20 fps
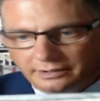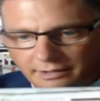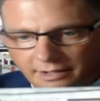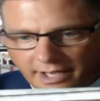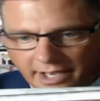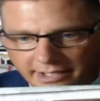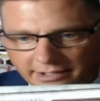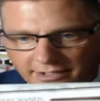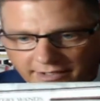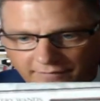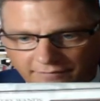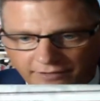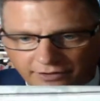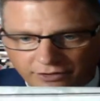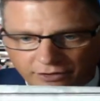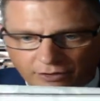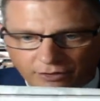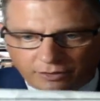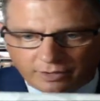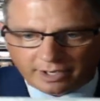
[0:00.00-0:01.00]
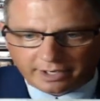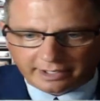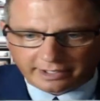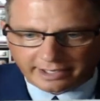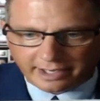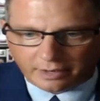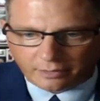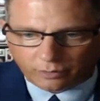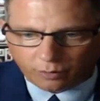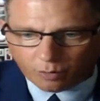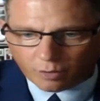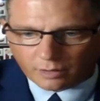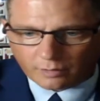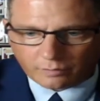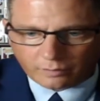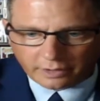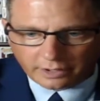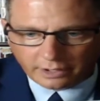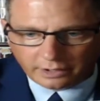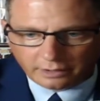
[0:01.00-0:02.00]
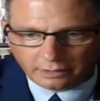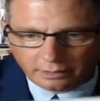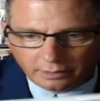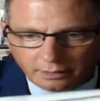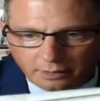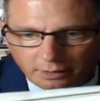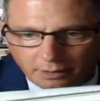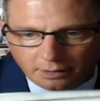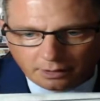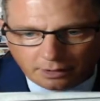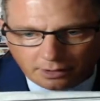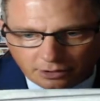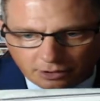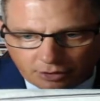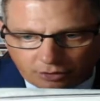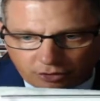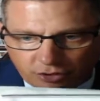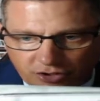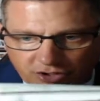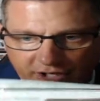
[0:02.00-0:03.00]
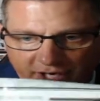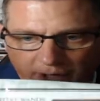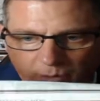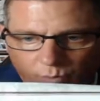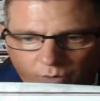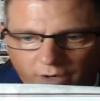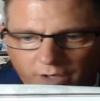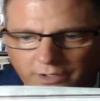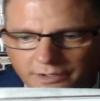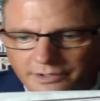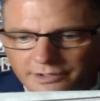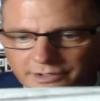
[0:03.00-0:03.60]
I definitely don't know how to count or read. So there's 9 wands.